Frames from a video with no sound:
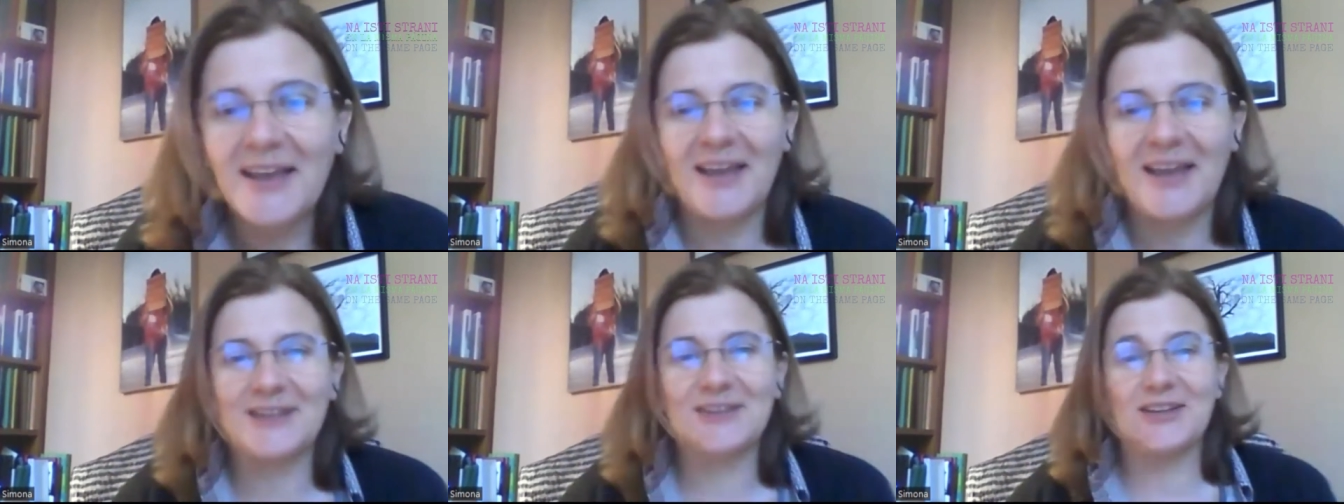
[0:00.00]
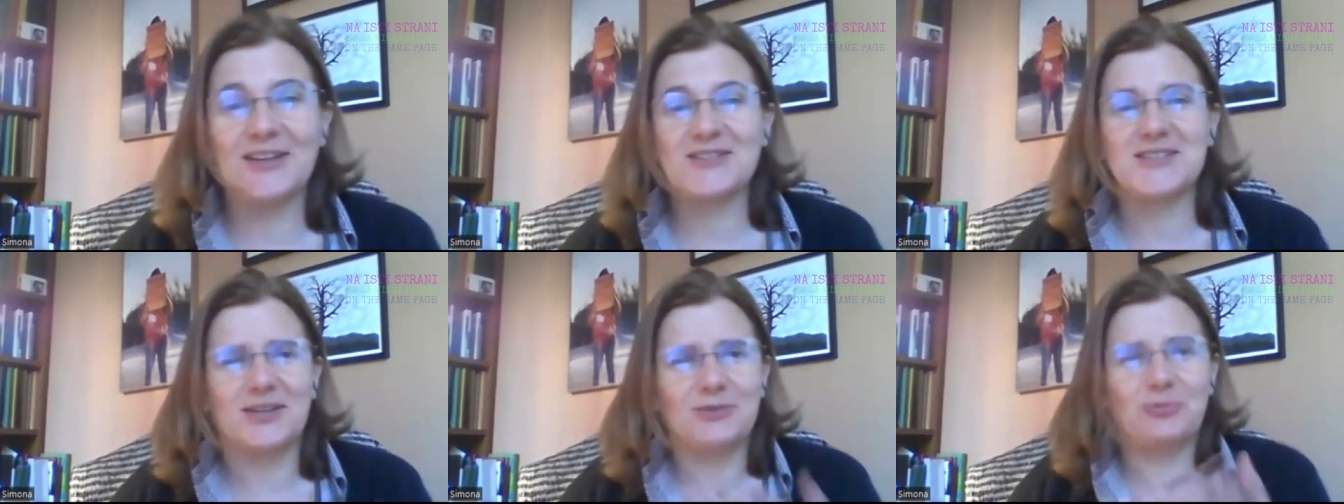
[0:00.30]

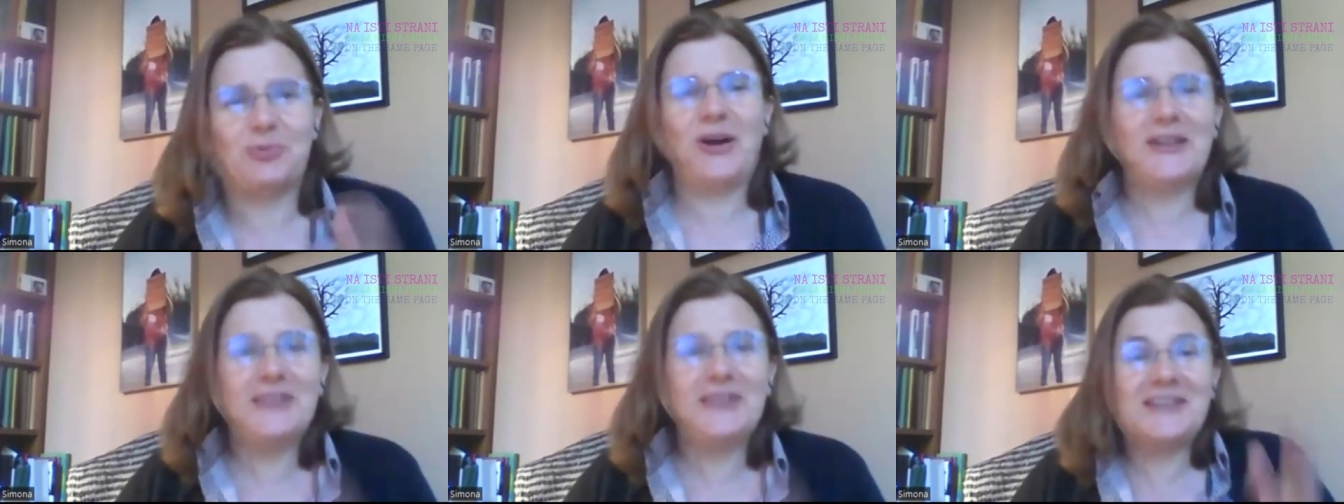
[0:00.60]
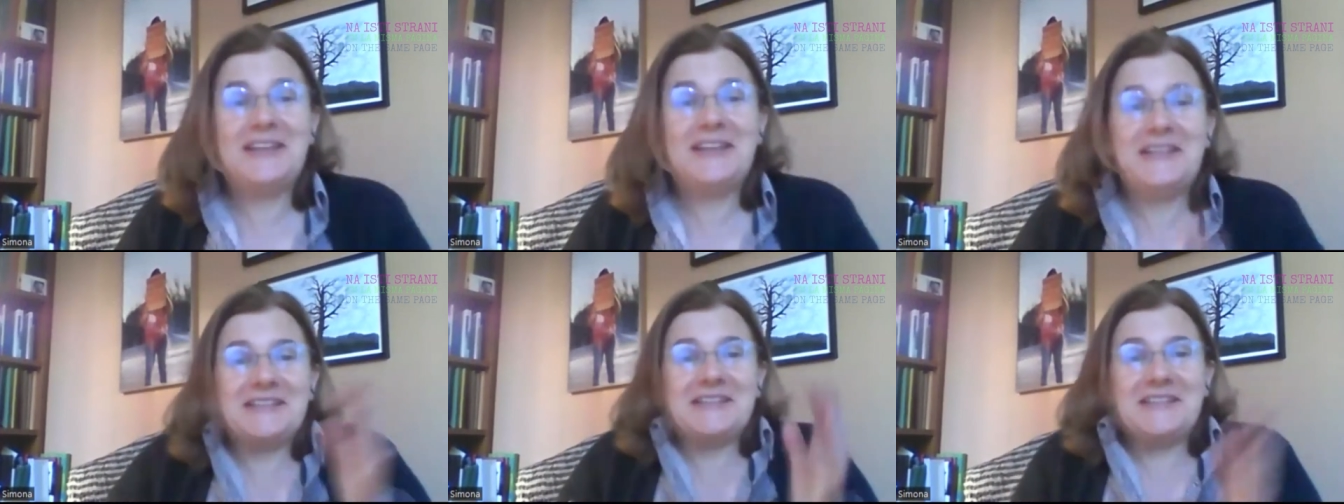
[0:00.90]
And I said,
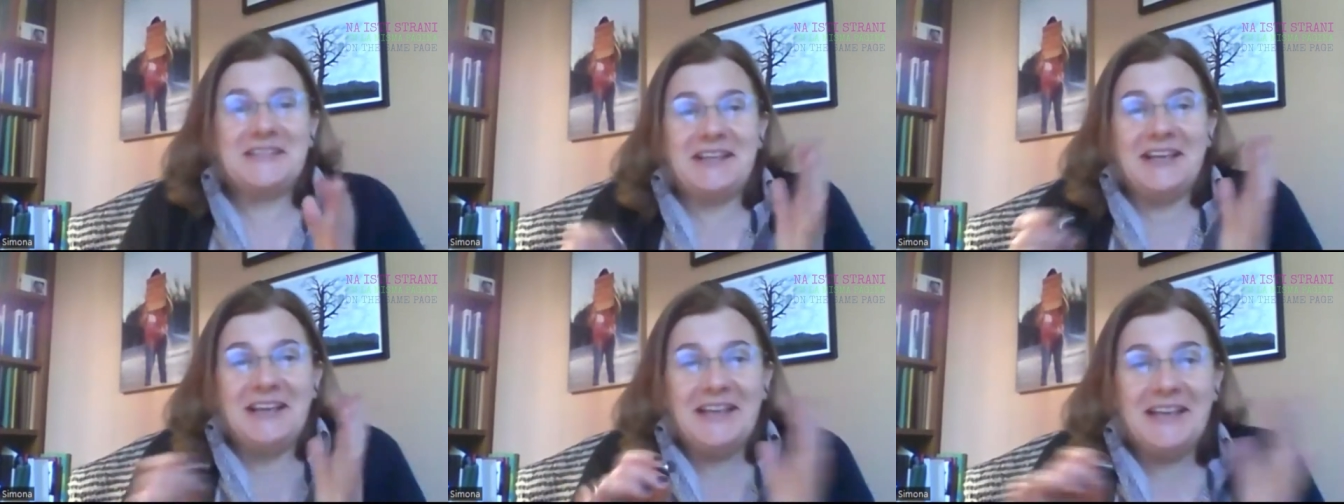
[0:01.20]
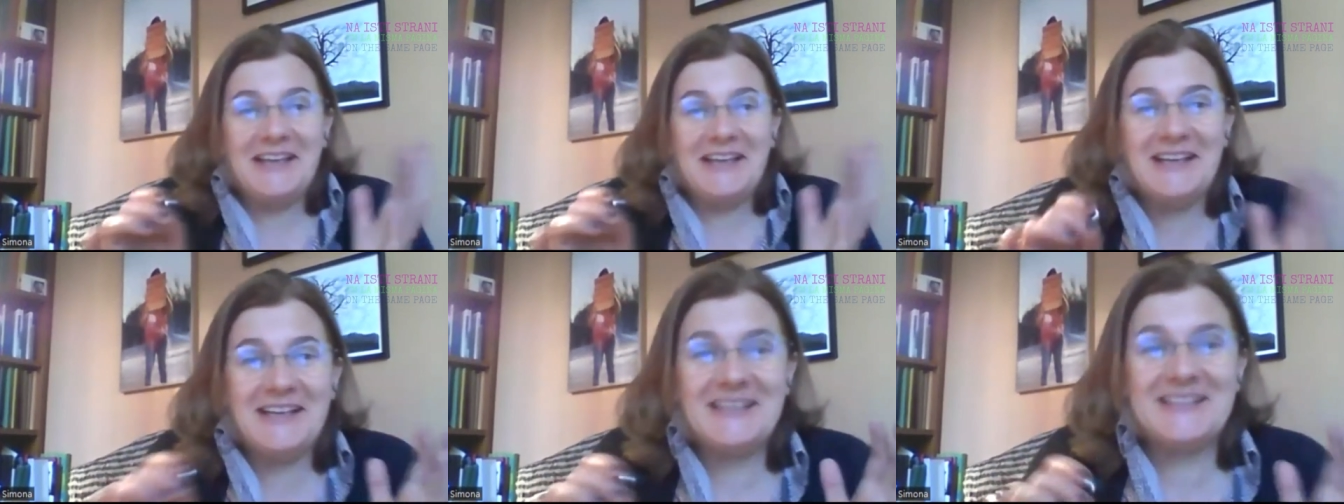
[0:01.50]
what is
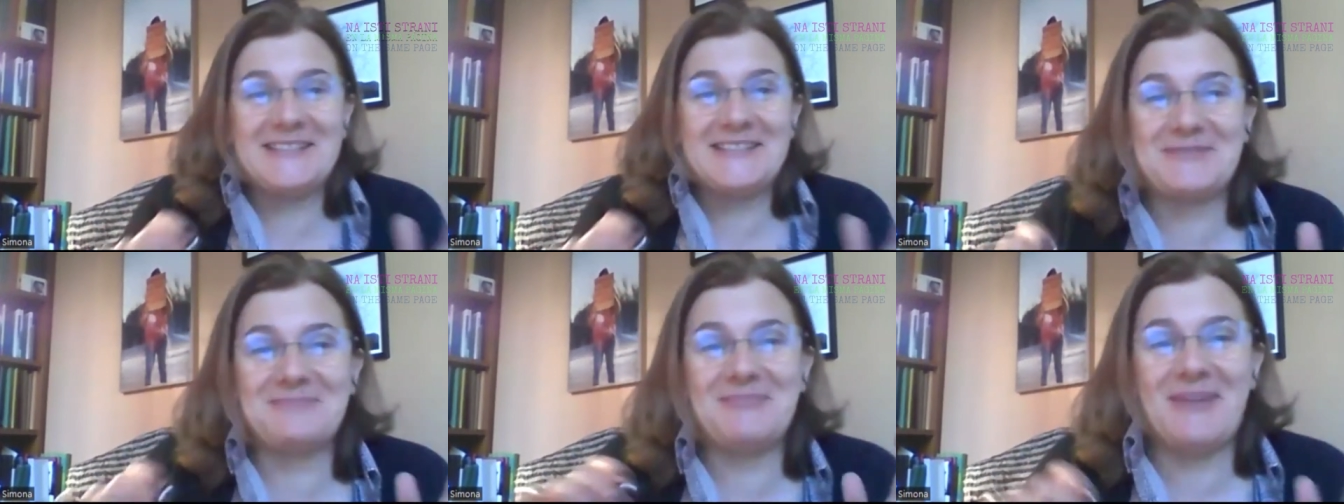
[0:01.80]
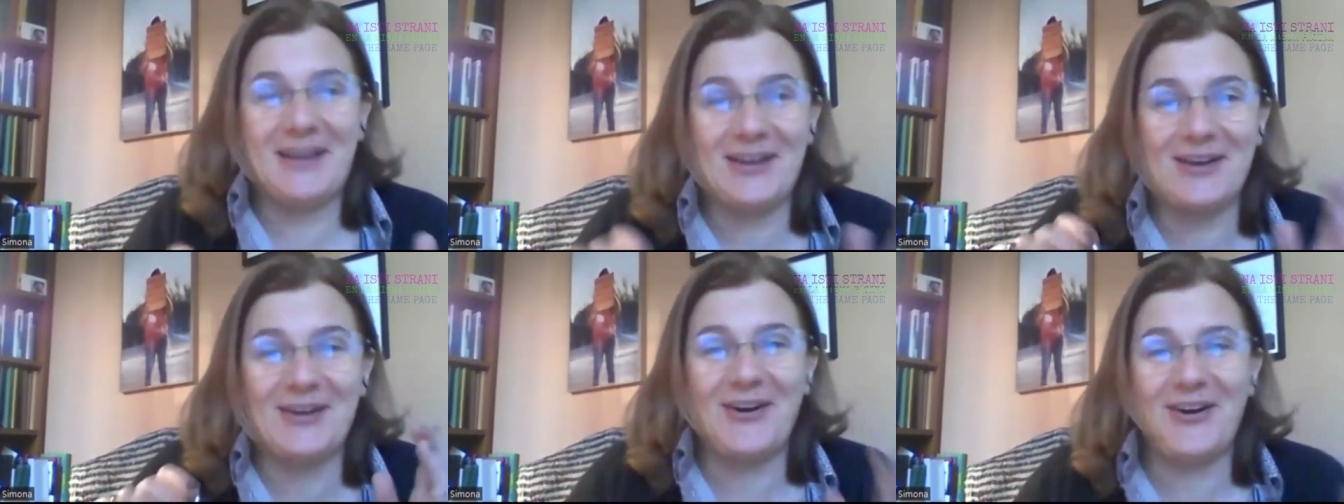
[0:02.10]
this,
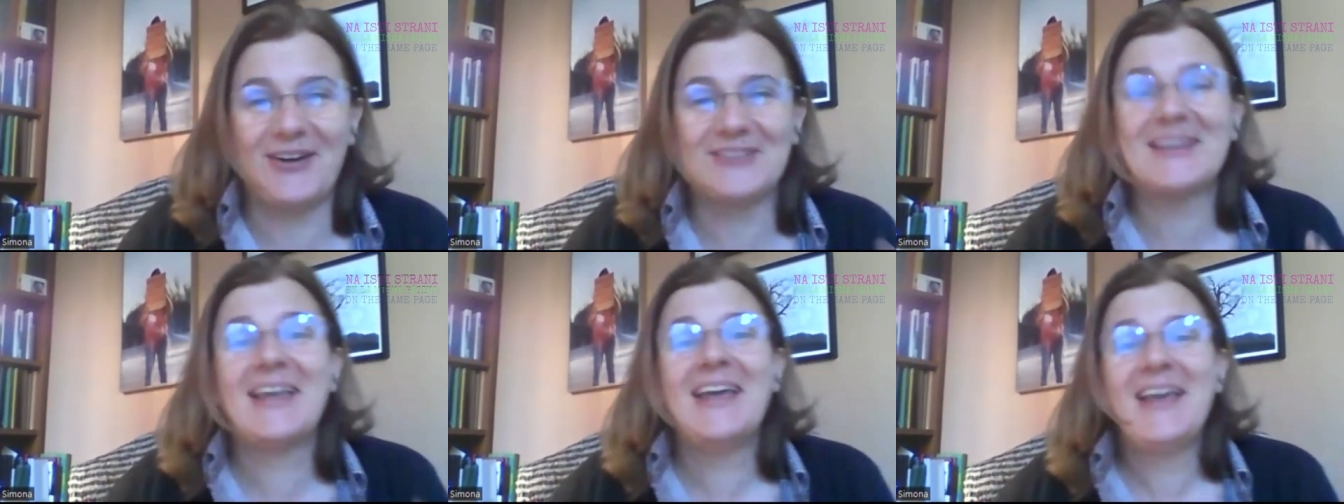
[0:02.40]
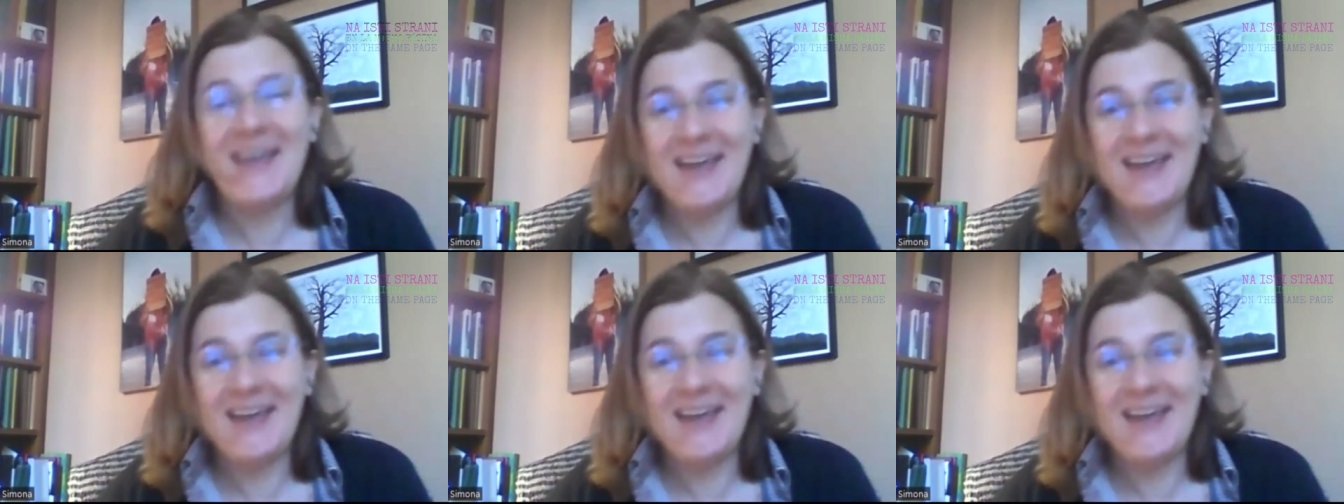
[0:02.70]
my God?